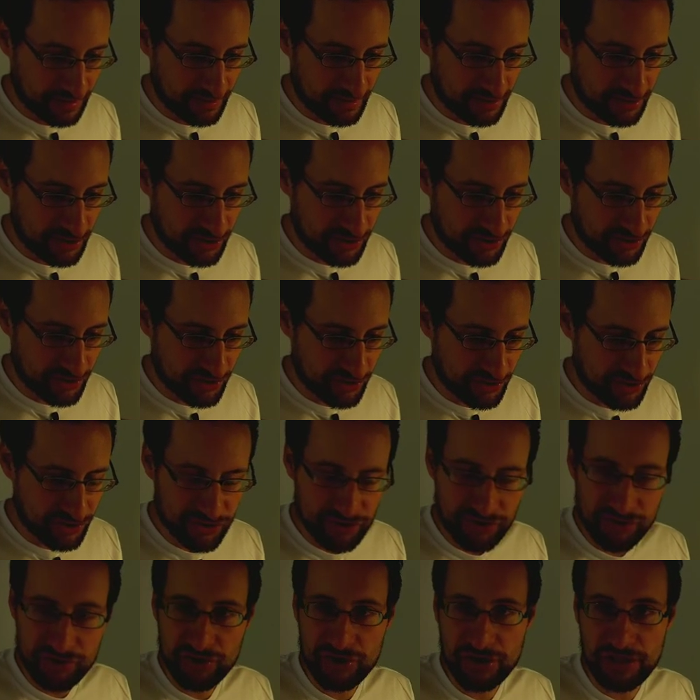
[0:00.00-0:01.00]

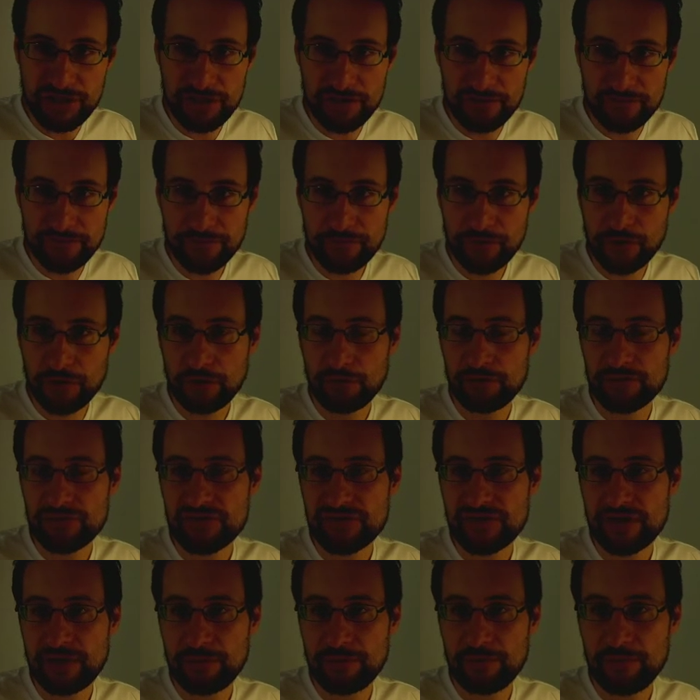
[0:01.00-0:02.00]
she followed
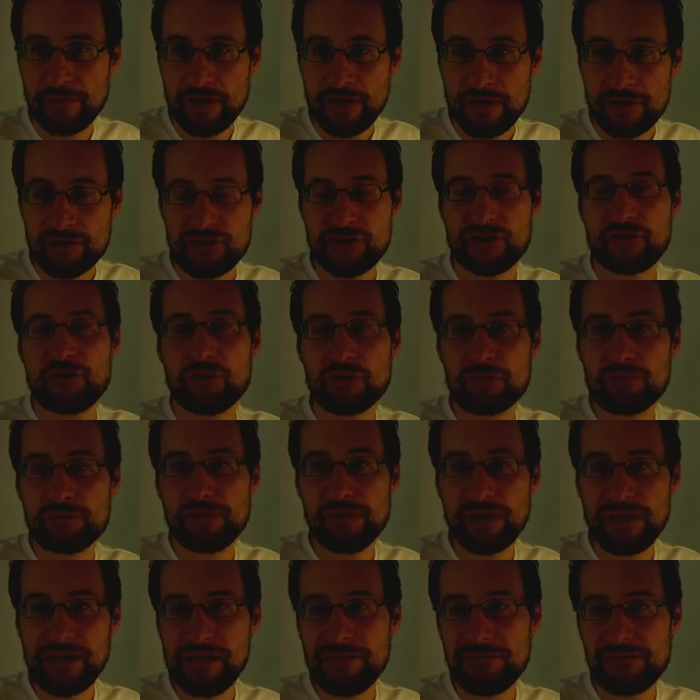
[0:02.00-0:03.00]
some, she couldn't
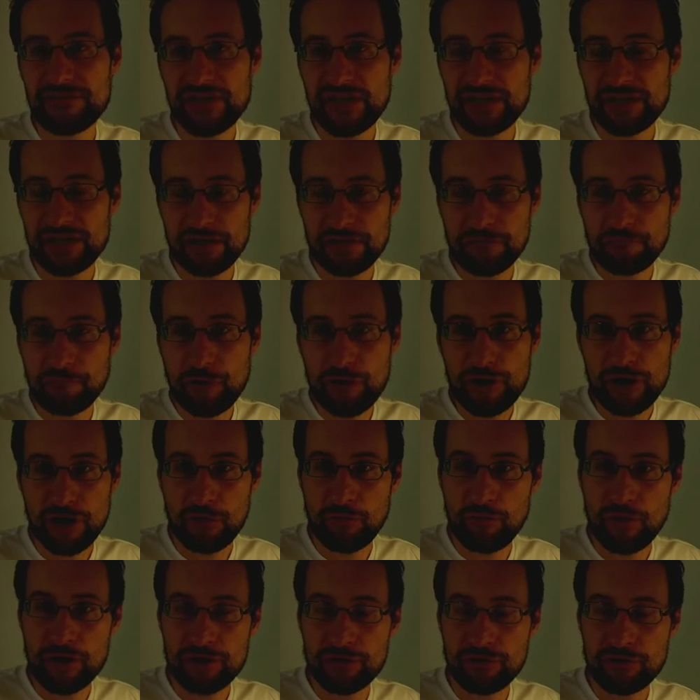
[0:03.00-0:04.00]
believe that in 1
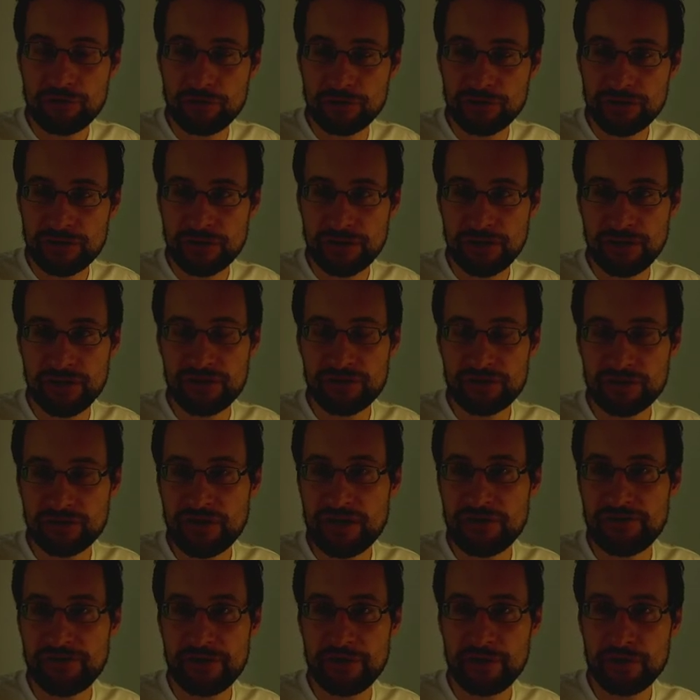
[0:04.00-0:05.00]
hour you could click
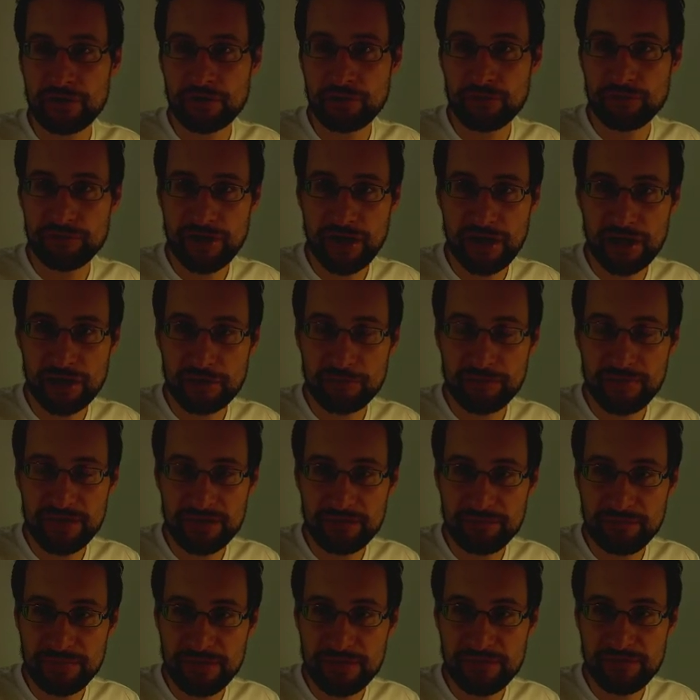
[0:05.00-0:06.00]
together your own
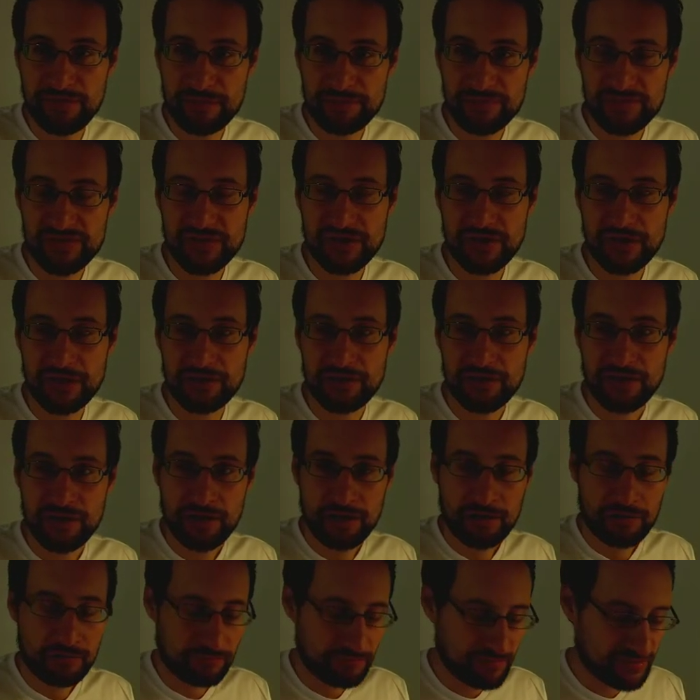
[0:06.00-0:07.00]
Airbnb website
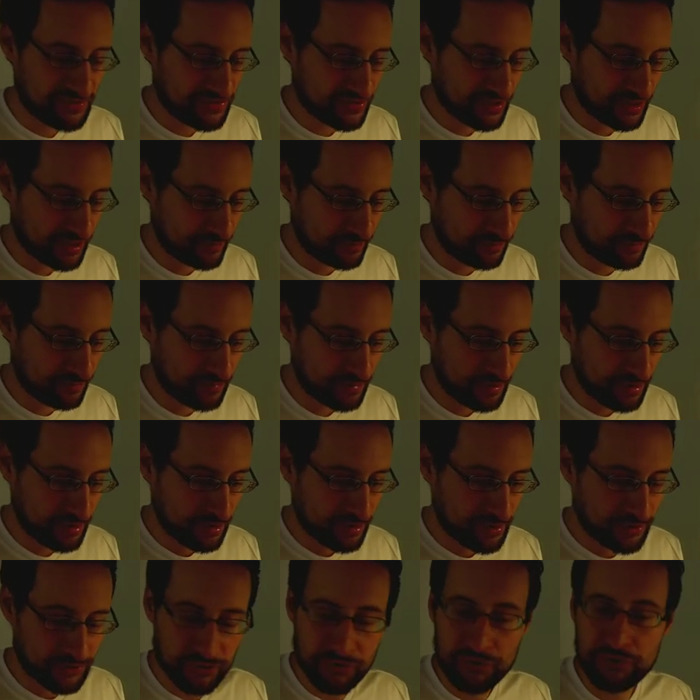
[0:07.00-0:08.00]
with some
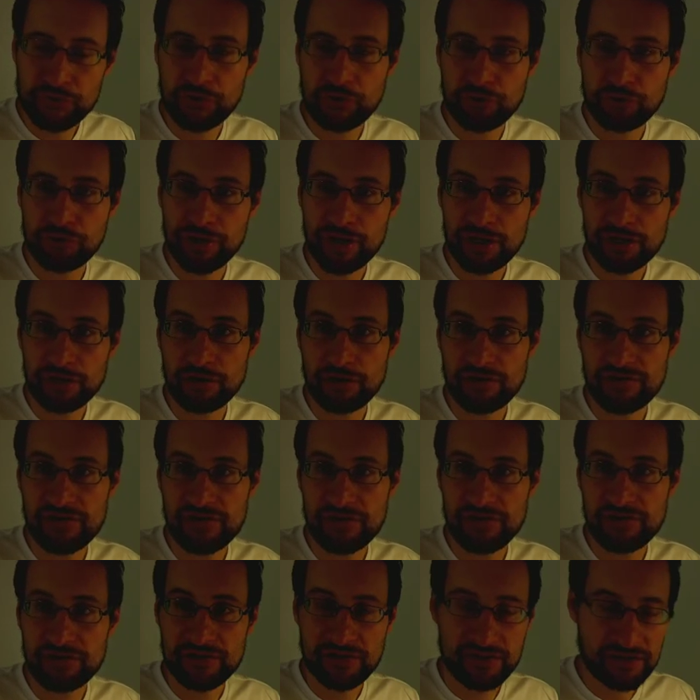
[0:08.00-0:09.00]
tutorial on the
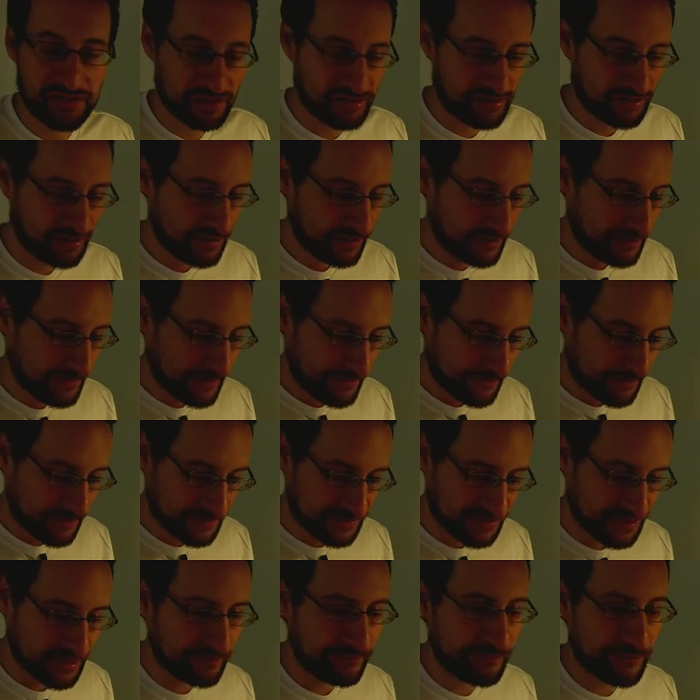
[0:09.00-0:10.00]
internet
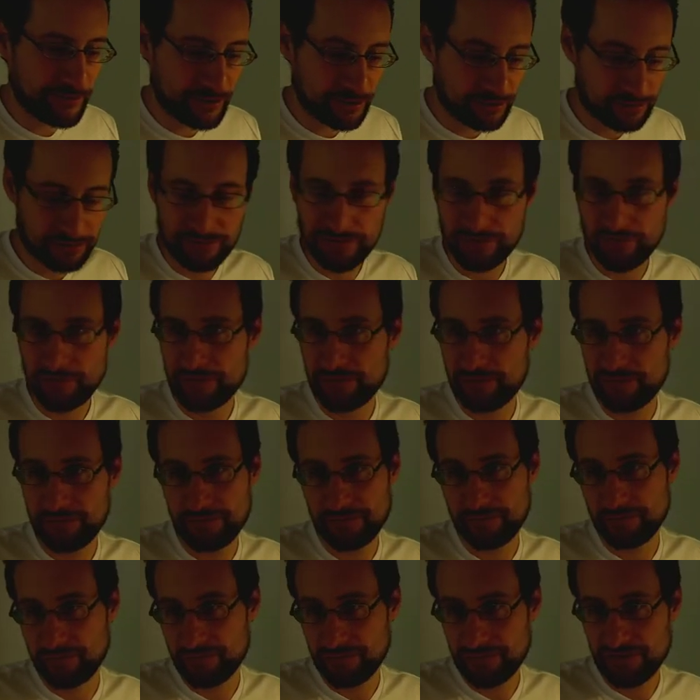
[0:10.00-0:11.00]
somewhere on
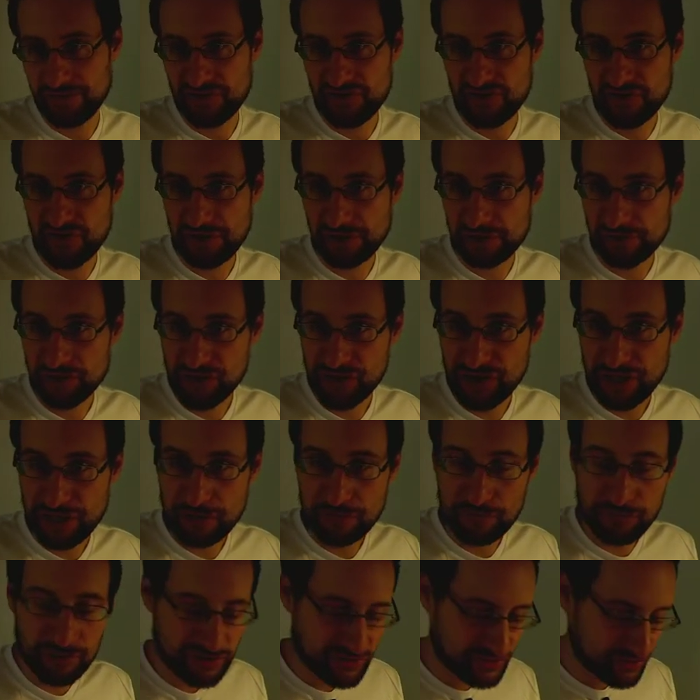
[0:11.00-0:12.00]

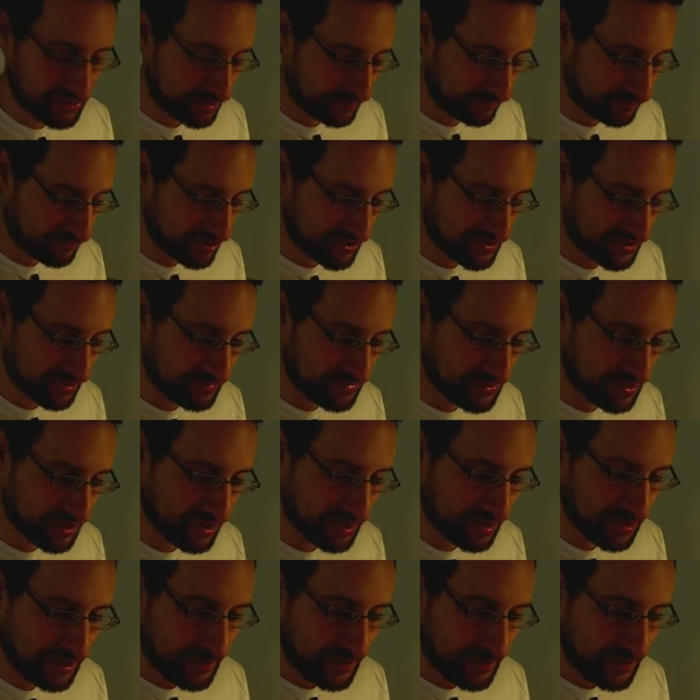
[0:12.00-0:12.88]
Skillshare whatsoever something.